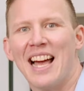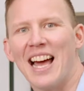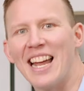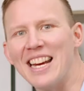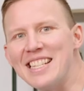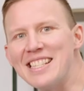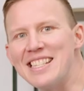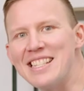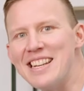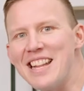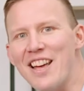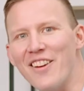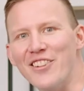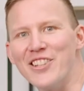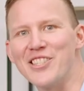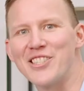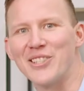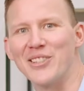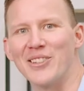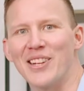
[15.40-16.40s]
And it's
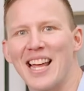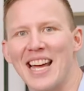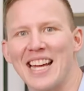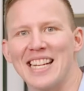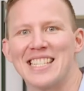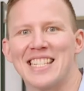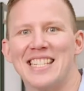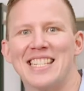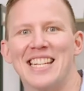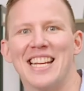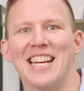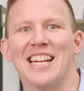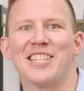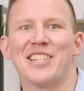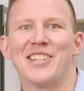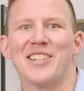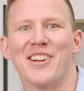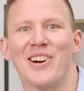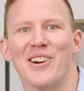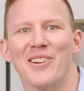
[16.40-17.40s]
never too late to teach
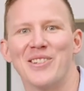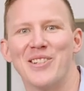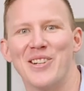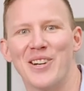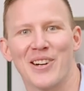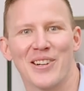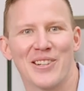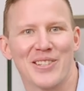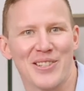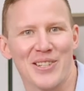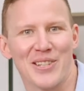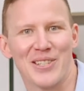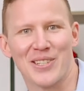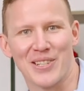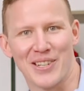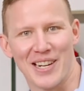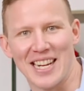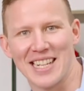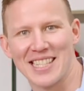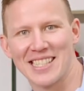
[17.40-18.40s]
an old dog new
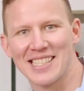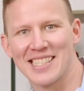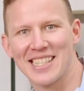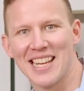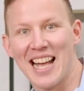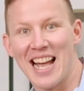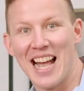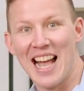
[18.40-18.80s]
tricks.